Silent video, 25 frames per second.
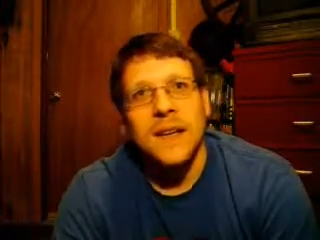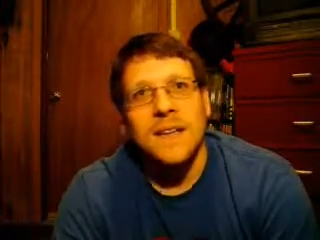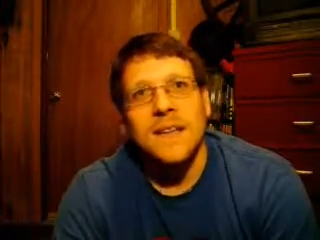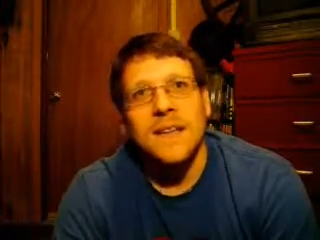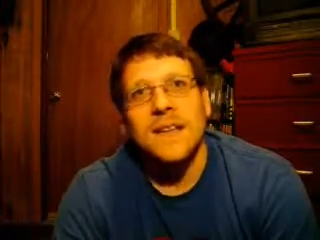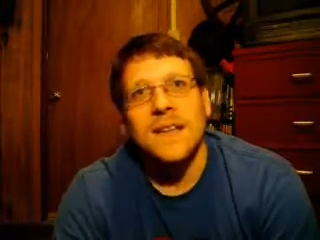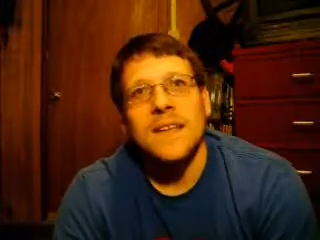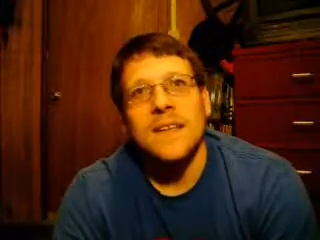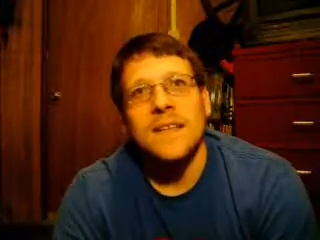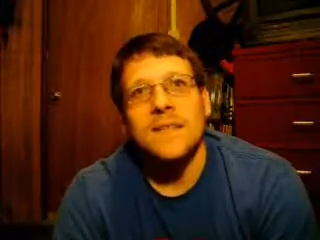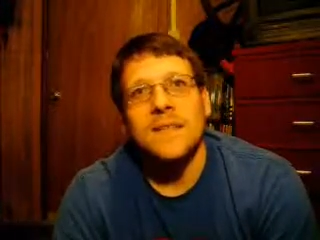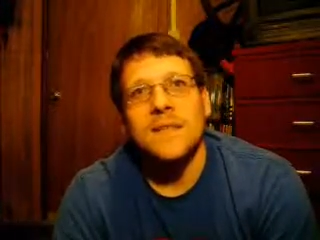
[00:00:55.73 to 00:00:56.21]
I
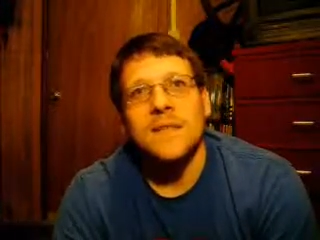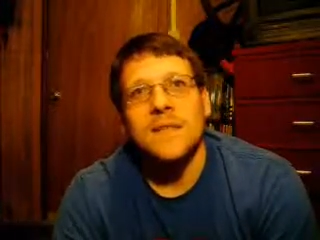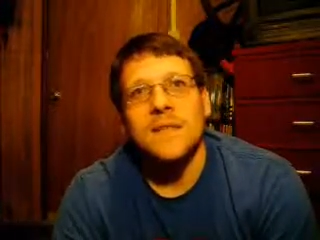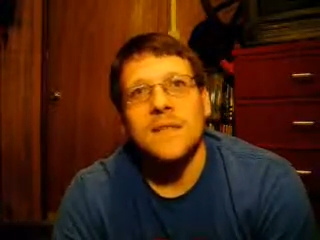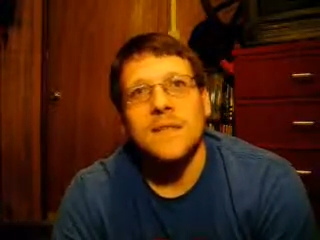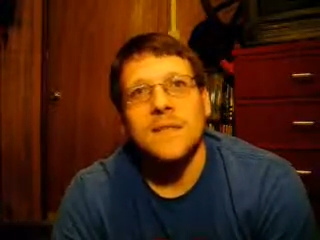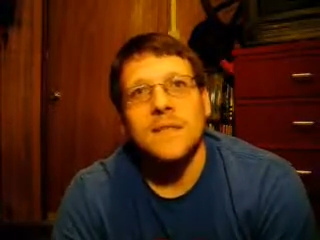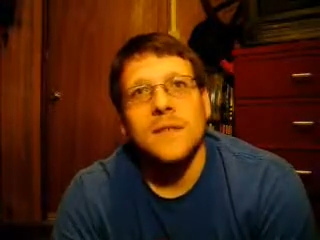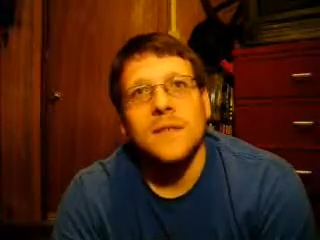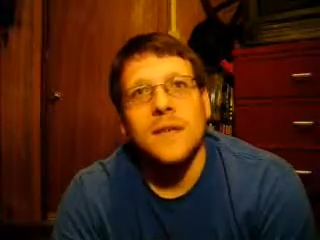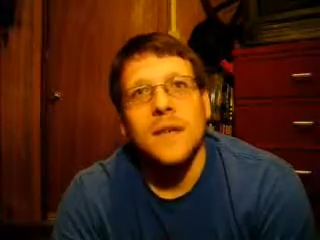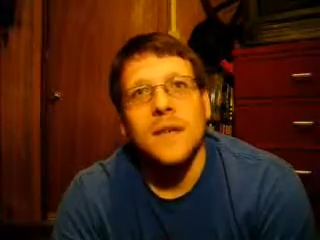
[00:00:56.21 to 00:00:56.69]
think that's
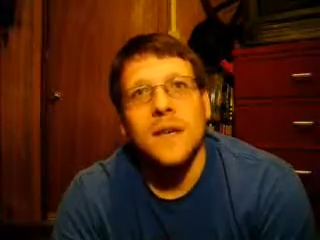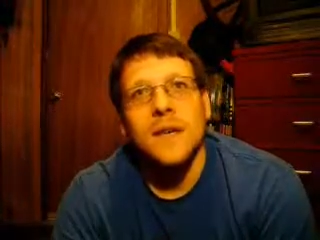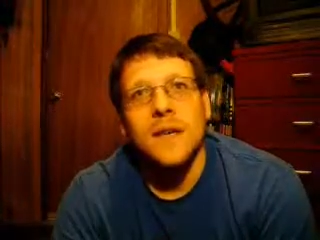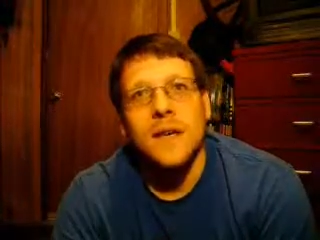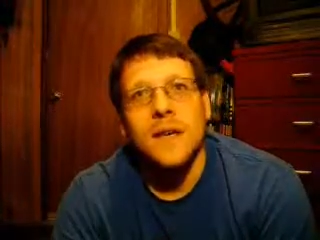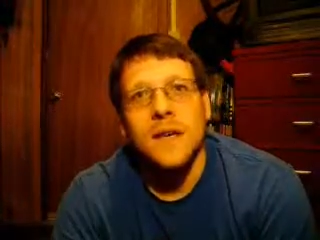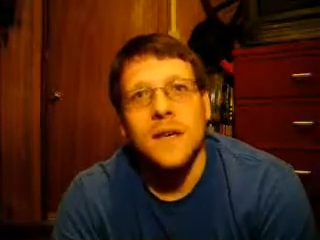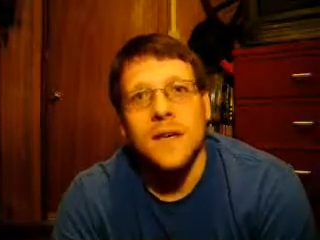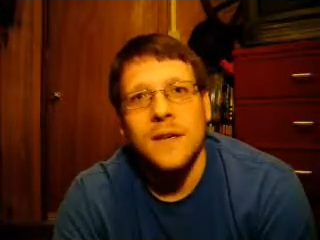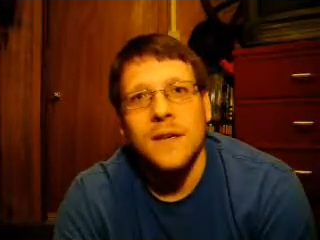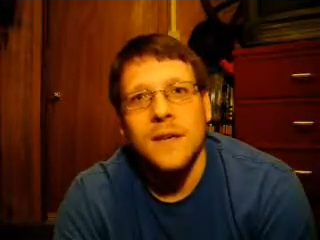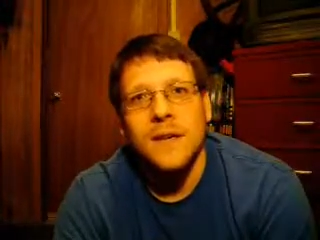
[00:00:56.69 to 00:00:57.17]
a
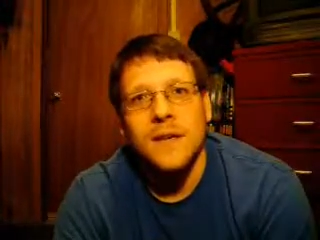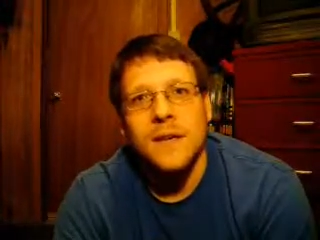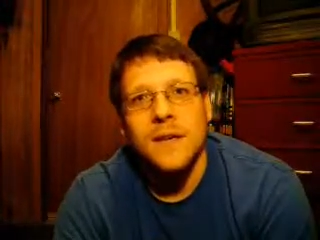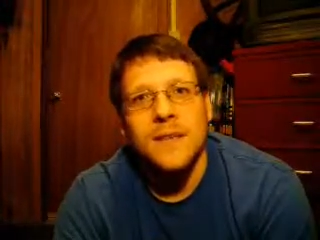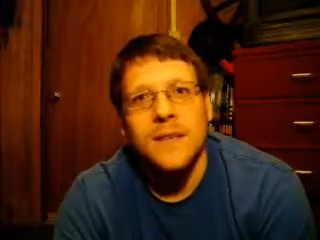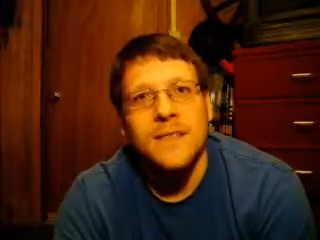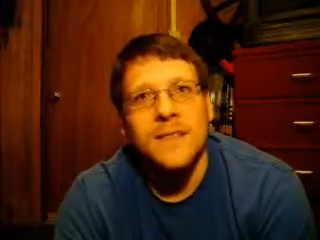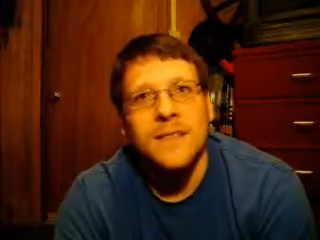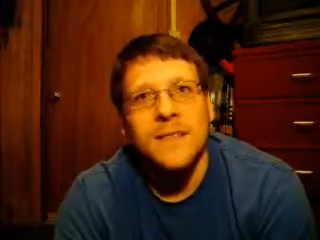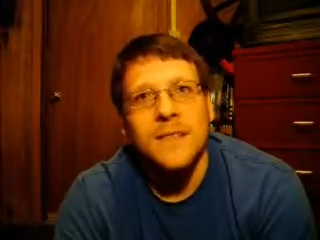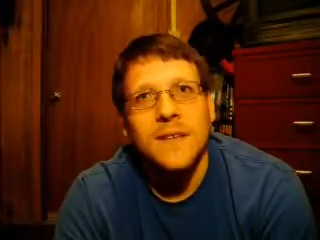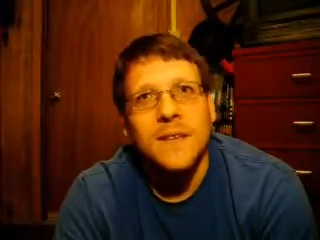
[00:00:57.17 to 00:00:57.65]

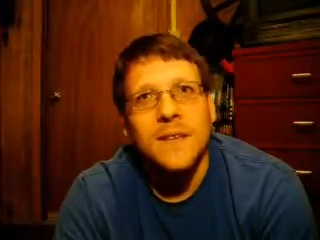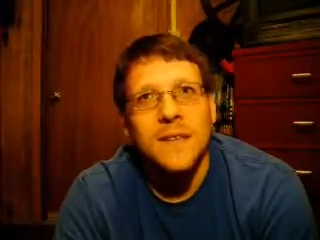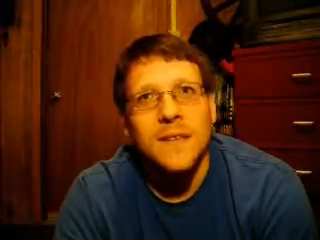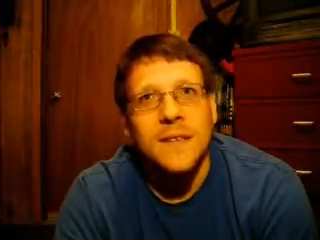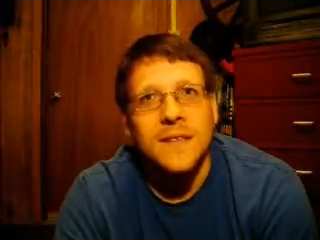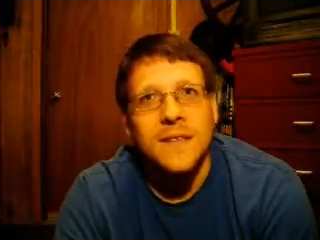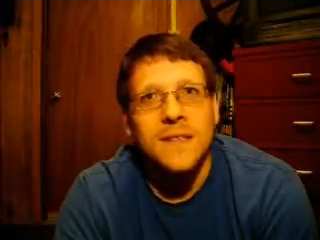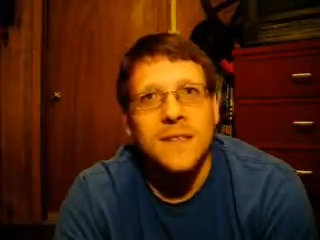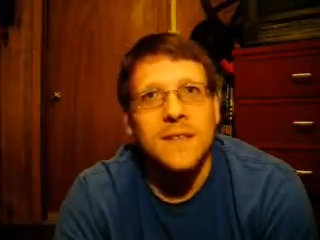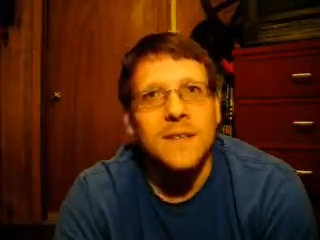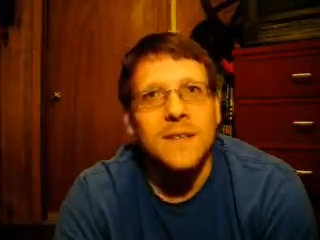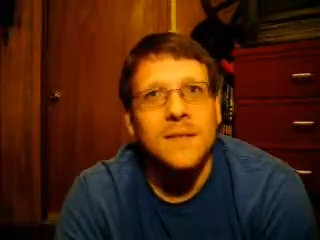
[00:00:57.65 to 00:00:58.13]
that's